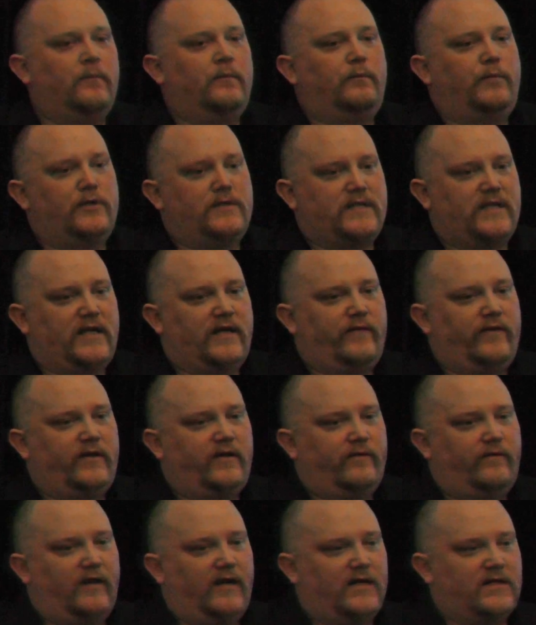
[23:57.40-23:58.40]
puts a heavy
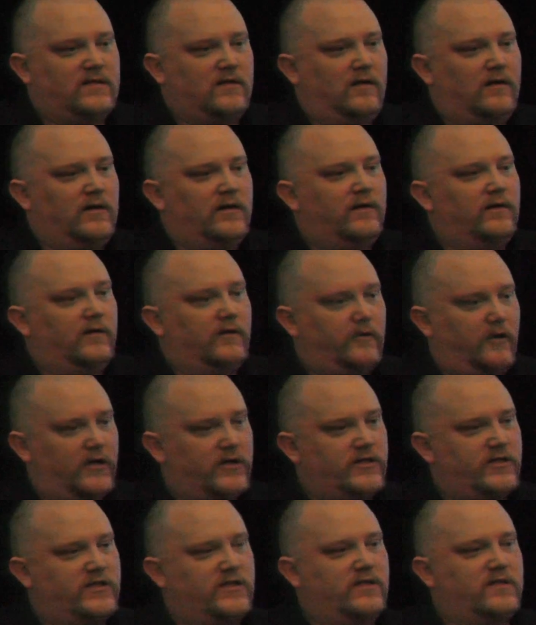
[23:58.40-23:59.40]
device on it and
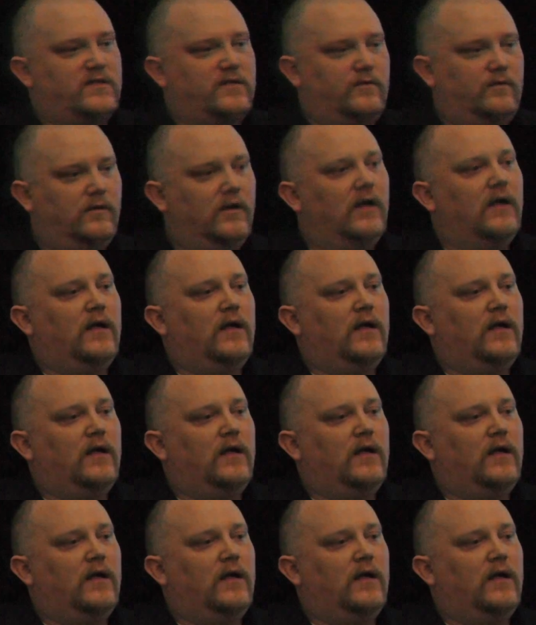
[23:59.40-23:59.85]
crushes it,